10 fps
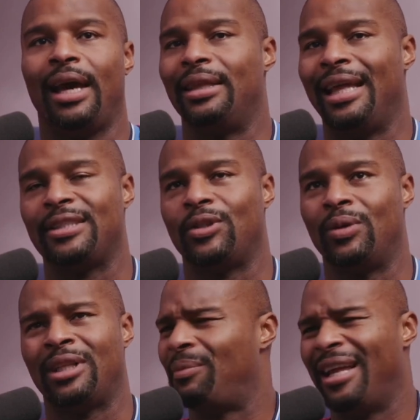And that's the
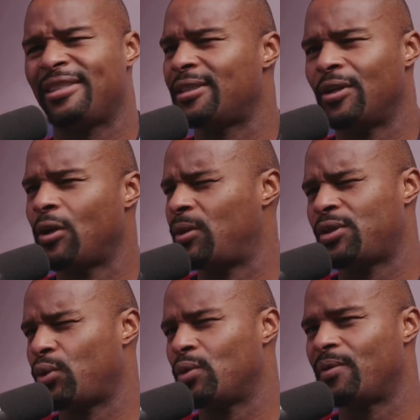only thing. But that's still no
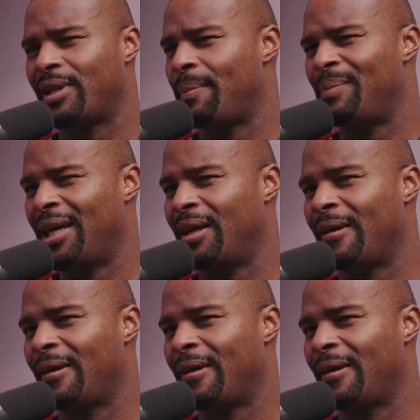excuse for them being